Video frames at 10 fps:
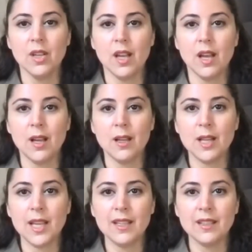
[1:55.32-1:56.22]

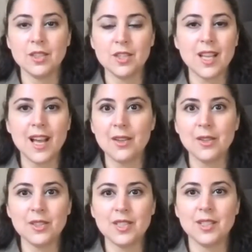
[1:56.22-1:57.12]
and just how
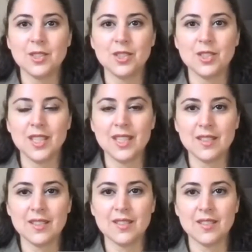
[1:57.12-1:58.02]
their attention
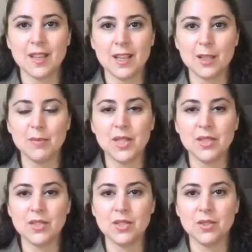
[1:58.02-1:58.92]
is
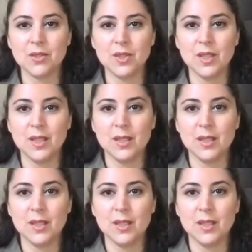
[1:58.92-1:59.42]
compared to